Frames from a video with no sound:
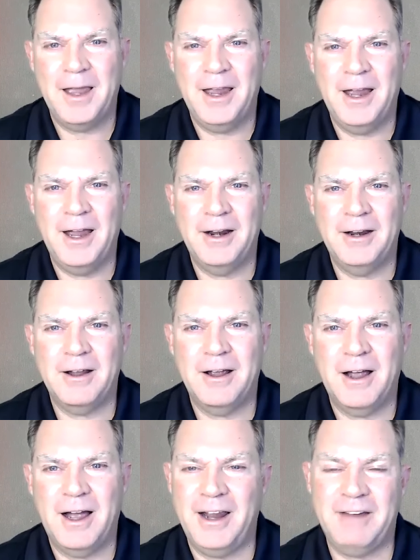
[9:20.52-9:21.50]
And
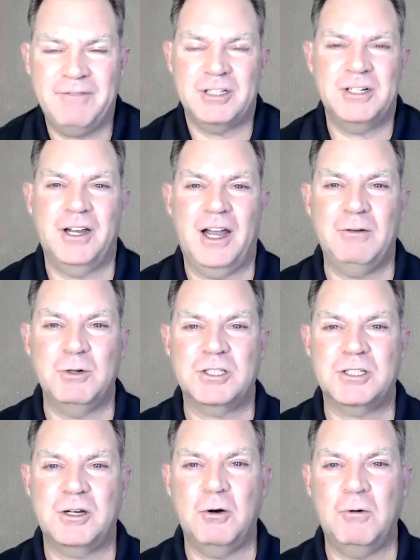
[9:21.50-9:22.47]
I have to tell you, I
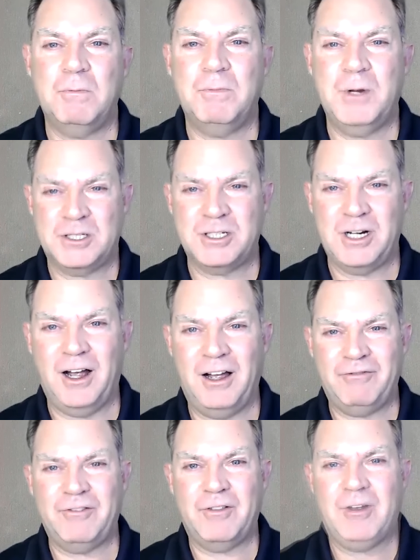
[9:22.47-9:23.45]
was so pissed
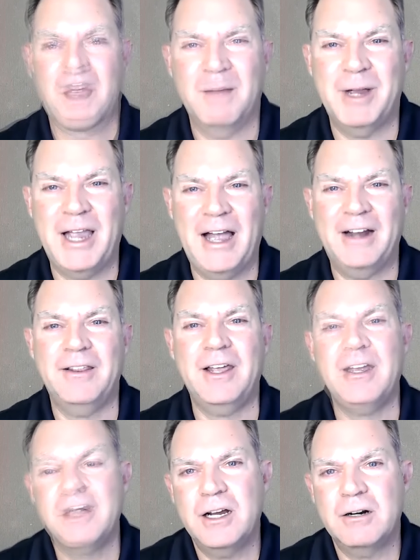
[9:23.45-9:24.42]
off coming out of
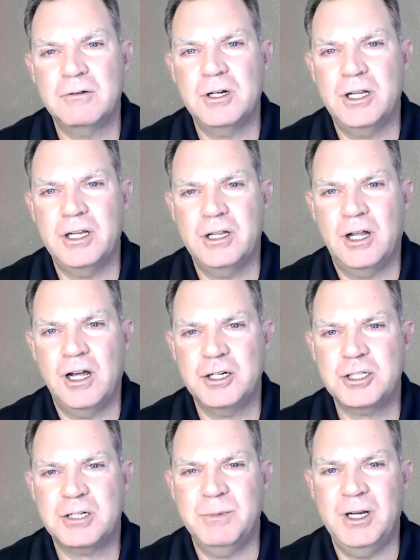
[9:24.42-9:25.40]
that that it really
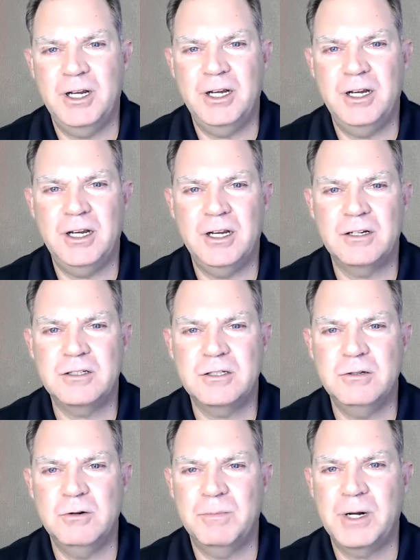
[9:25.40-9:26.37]
launched me
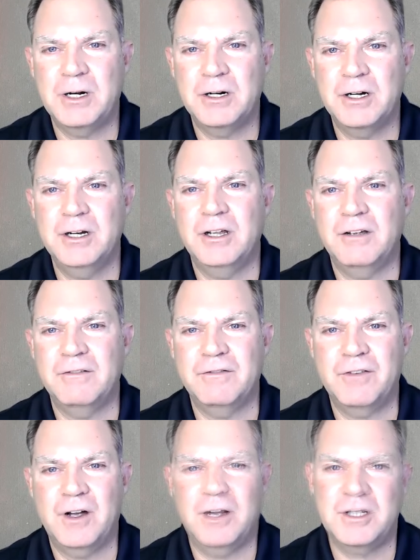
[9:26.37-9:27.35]
into a period
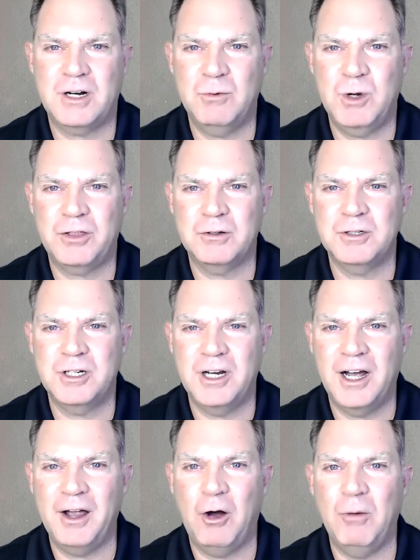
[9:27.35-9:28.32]
of first I went through
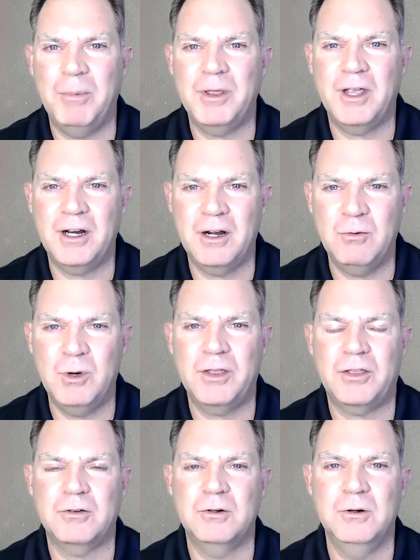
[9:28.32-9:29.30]
denial, but then I
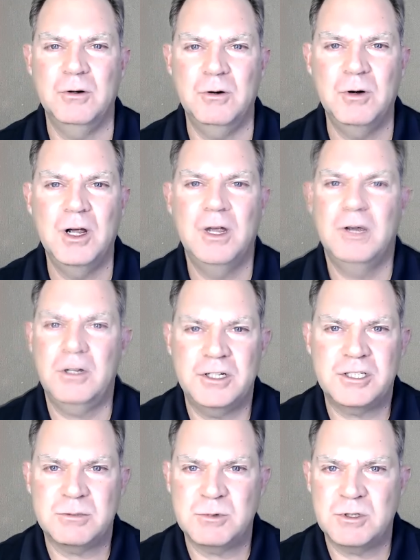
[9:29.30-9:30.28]
went through
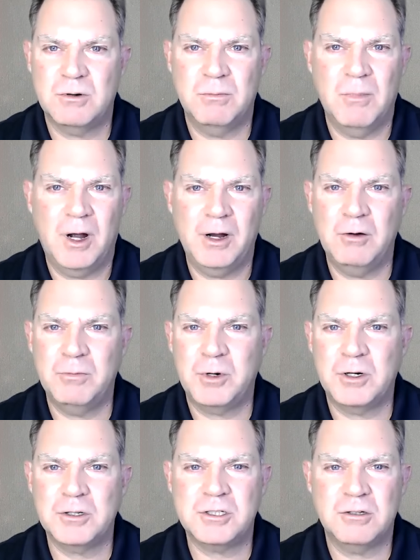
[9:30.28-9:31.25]
really some my own
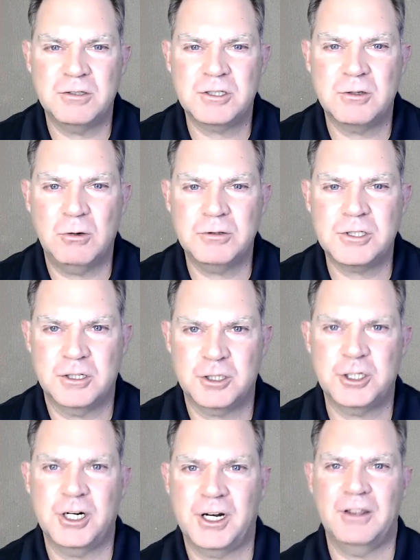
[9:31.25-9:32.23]
personal soul
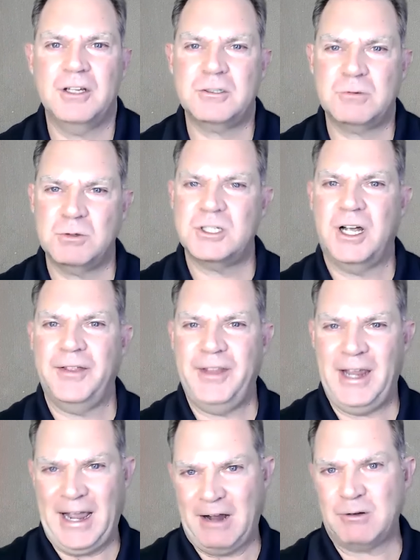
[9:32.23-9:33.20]
searching. And this was on
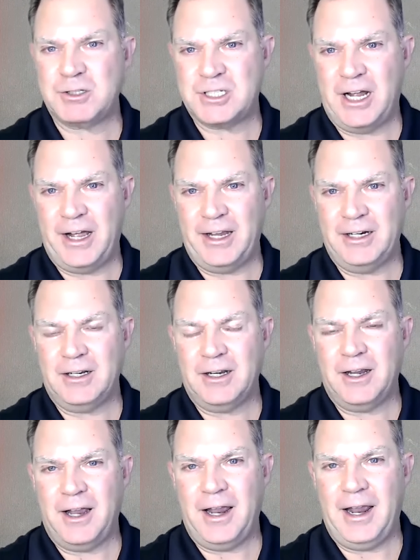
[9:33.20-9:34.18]
the outside.
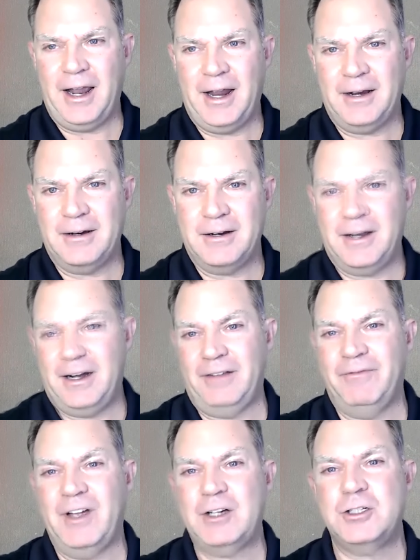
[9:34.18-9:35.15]
And it
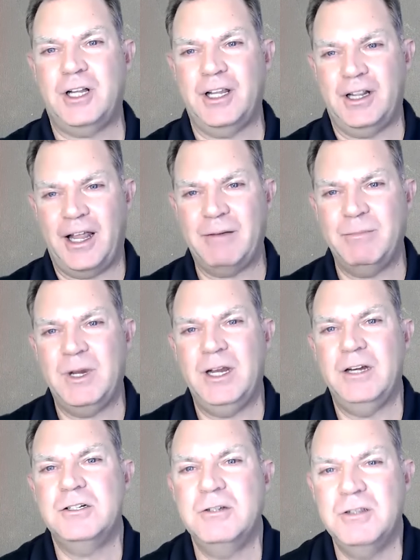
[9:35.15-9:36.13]
eventually led
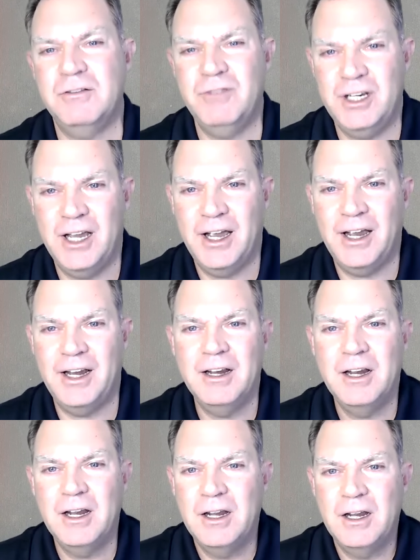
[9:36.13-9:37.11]
me to the
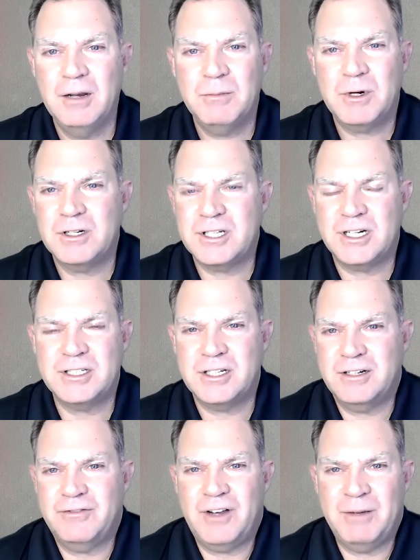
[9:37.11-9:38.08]
VA because I
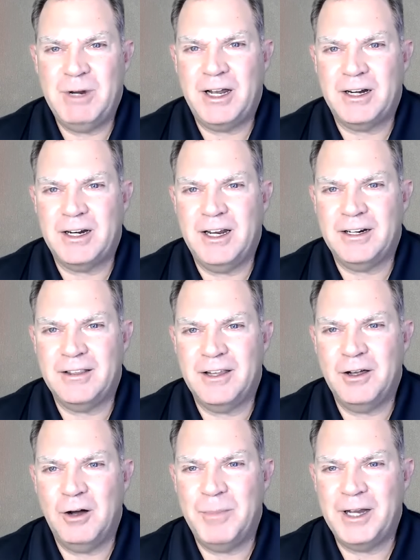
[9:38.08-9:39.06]
said, if I'm not getting
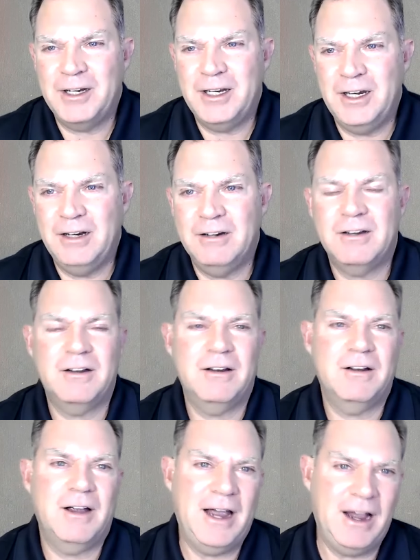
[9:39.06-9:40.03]
the help I need
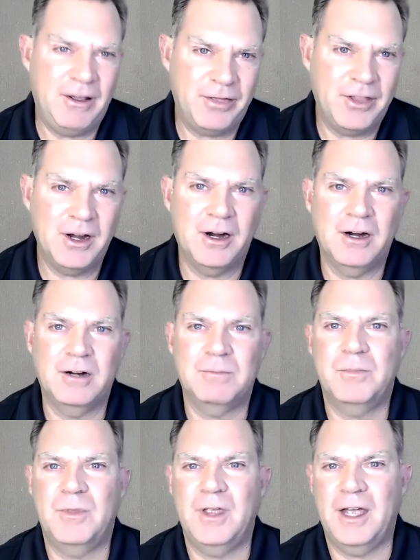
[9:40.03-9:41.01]
out
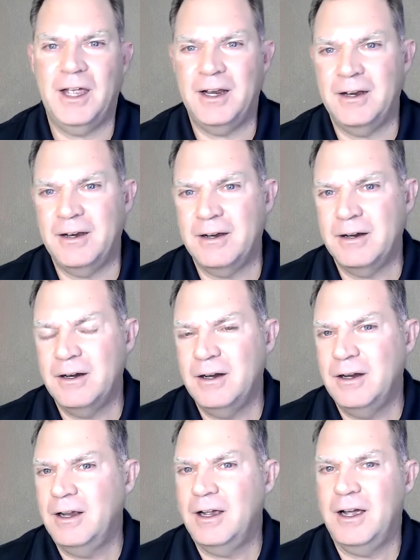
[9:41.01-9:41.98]
there, then
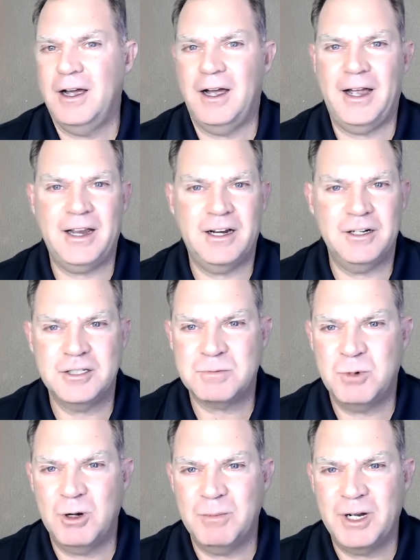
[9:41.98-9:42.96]
I got to
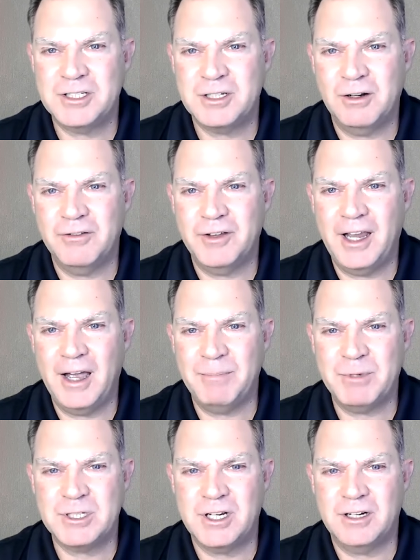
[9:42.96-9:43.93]
just put myself in the
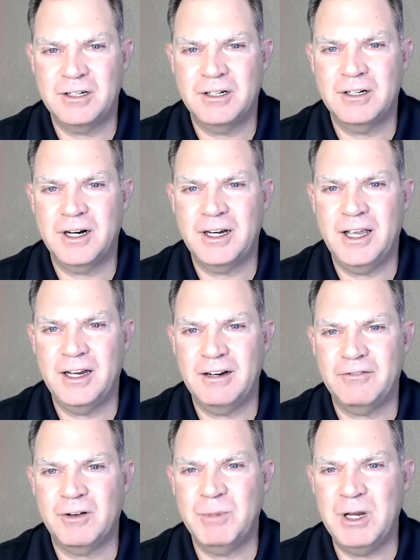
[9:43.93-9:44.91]
epicenter and get
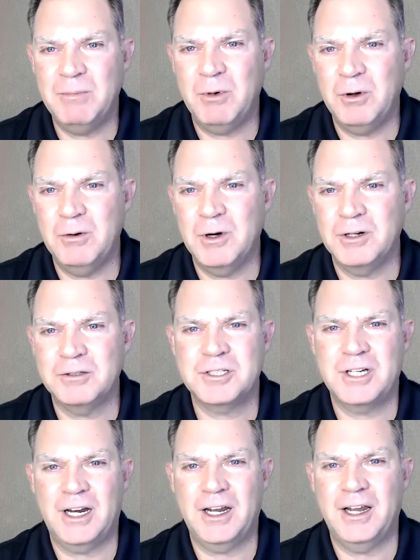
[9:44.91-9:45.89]
it from people who
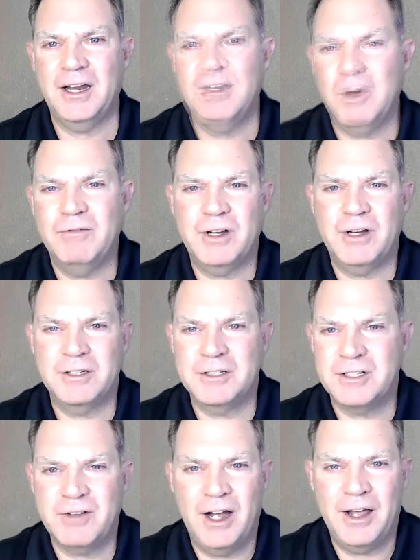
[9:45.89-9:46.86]
understand what
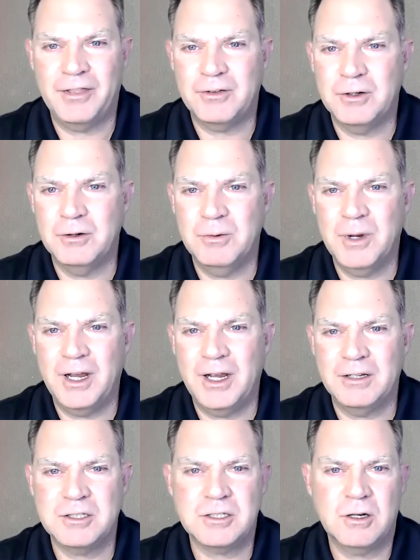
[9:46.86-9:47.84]
veterans have gone through.
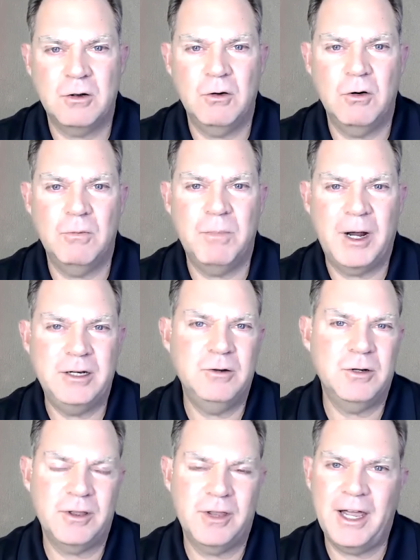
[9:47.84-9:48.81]
And so by
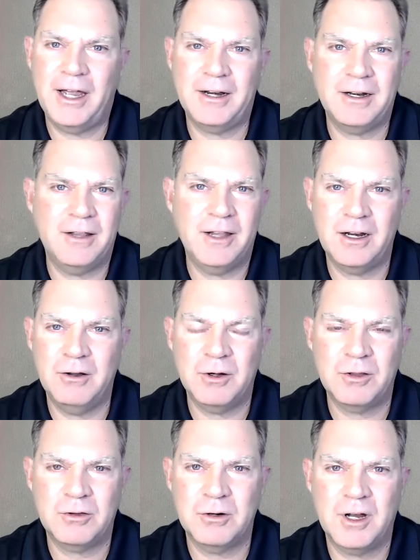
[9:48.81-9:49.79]
doing that and then
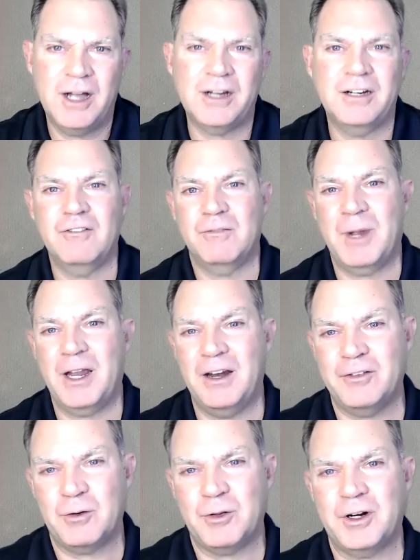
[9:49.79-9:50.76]
going through cognitive
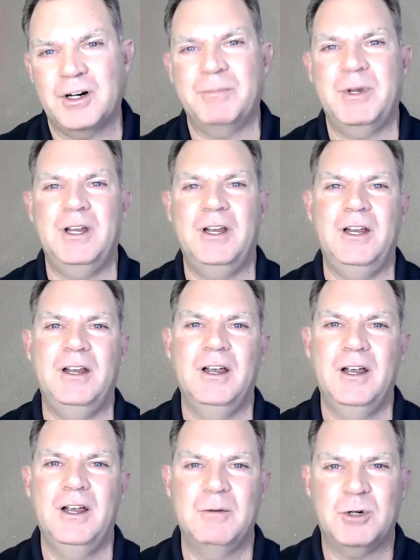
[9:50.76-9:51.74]
behavioral therapy,
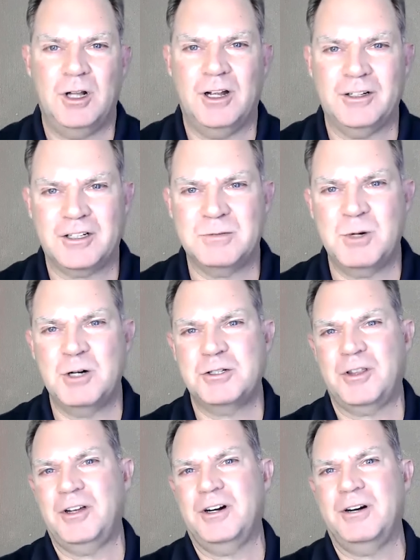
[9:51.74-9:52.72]
prolonged
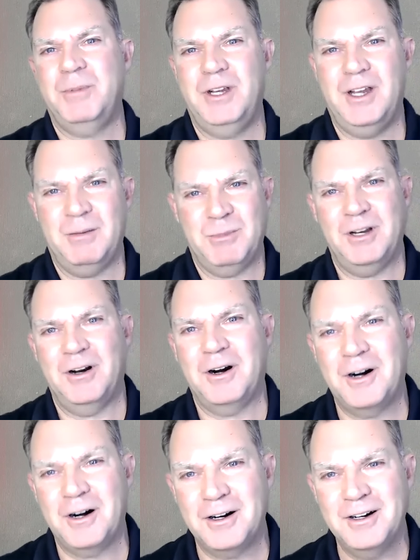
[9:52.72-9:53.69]
exposure therapy,
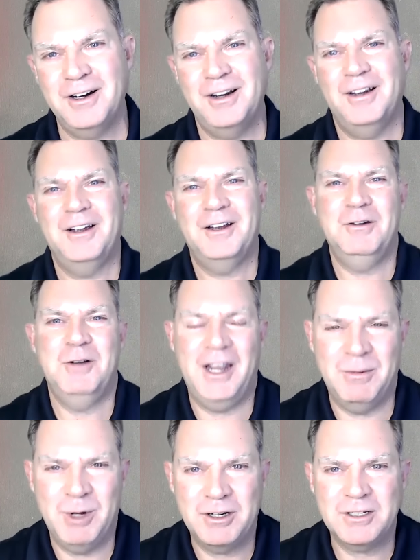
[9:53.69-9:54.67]
EMDR, you
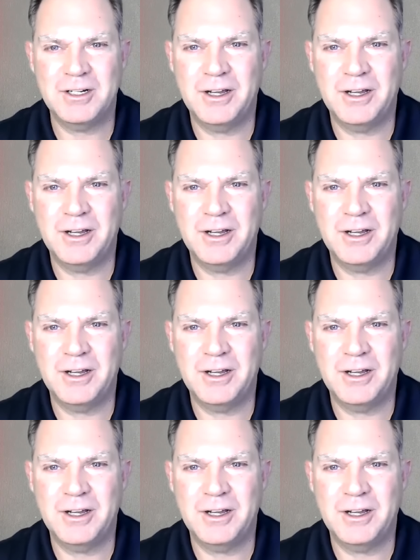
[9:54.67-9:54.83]
name it.